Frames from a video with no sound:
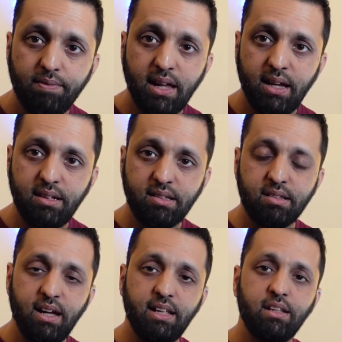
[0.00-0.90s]
a
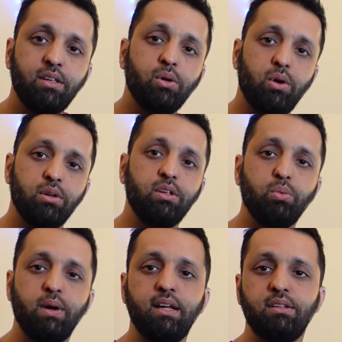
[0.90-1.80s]
design, then you're on your
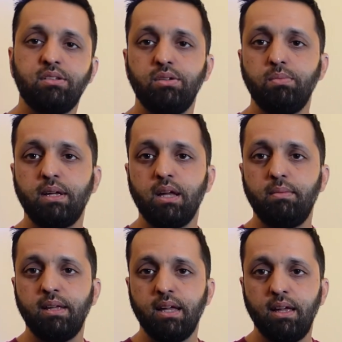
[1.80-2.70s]
way to
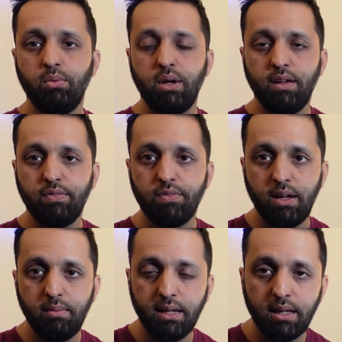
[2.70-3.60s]
becoming a
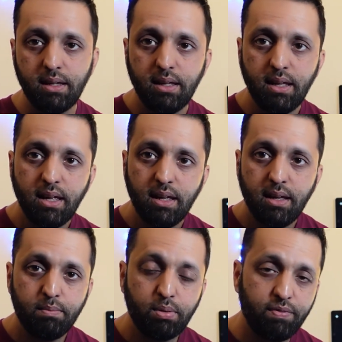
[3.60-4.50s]
wireframing
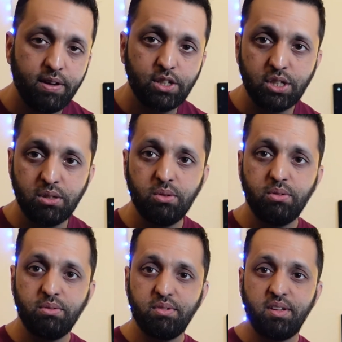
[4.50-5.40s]

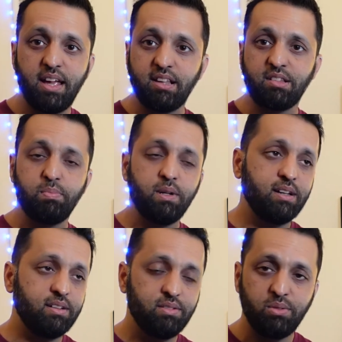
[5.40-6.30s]
professional.
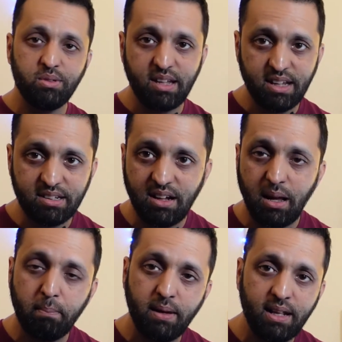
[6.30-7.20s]
Expert will take
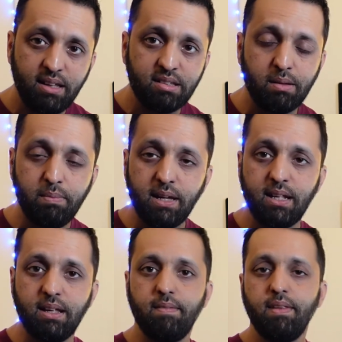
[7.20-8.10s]
time, but at least a
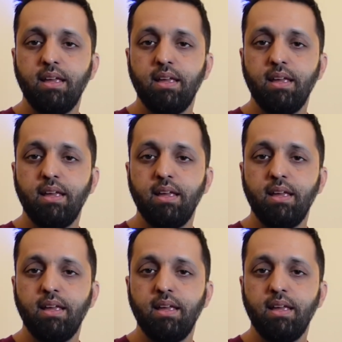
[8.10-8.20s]
beginner.